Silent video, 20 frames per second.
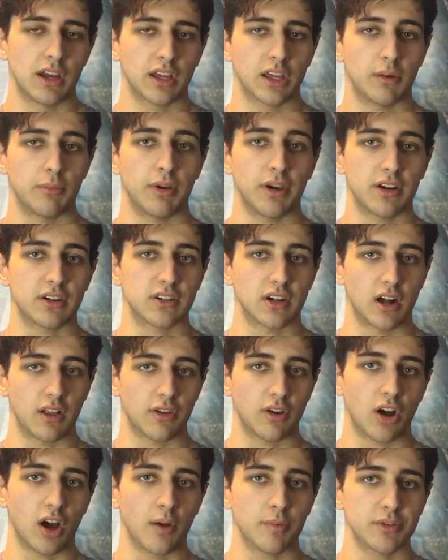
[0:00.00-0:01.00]
compared to
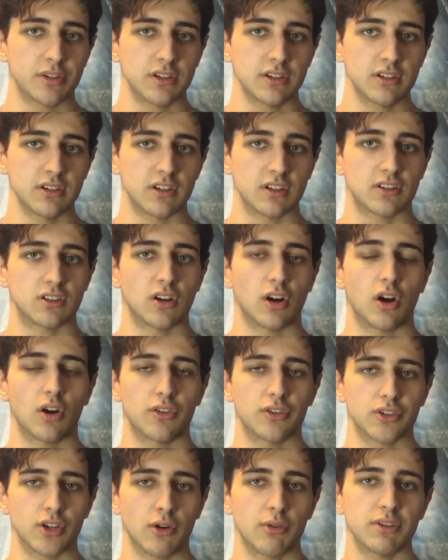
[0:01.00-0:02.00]
other options,
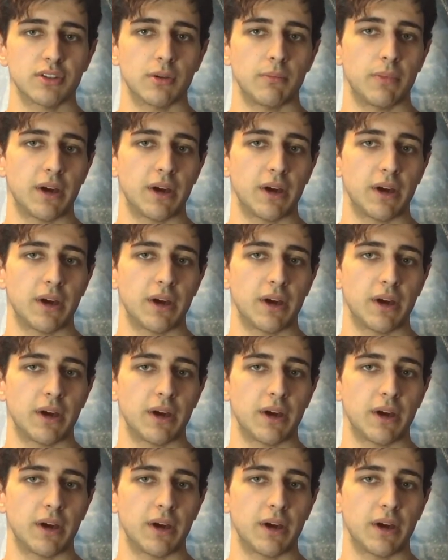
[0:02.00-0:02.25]
there's always a